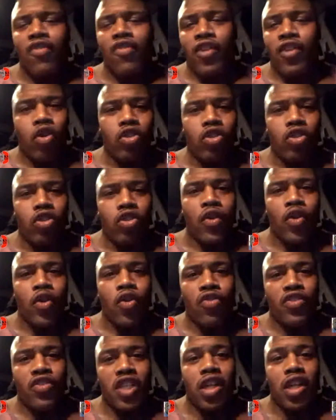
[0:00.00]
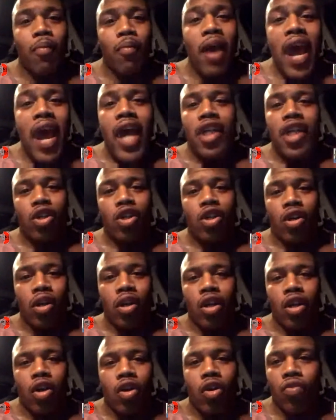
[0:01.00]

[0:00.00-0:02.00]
for those of you who've seen the match or,